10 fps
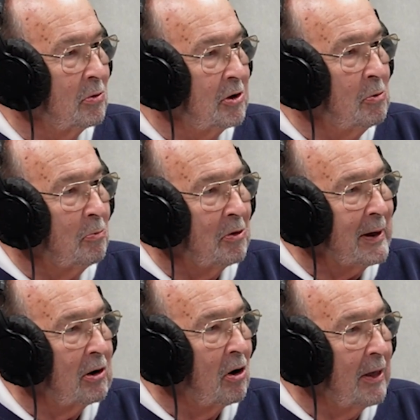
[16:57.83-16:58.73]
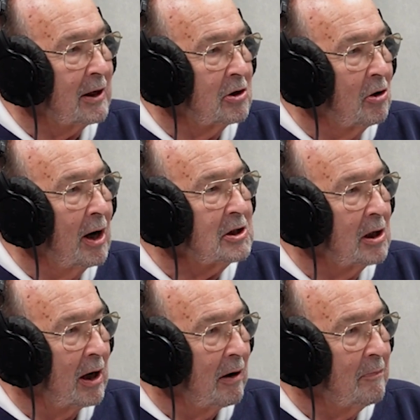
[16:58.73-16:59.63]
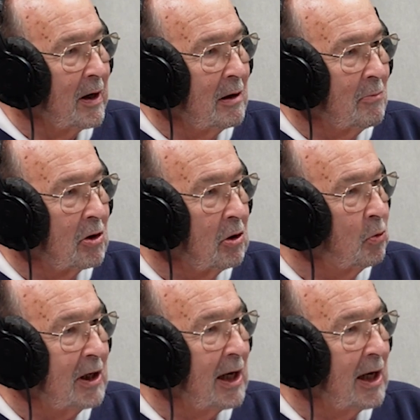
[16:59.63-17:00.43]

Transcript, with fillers: you bring all that to us now because we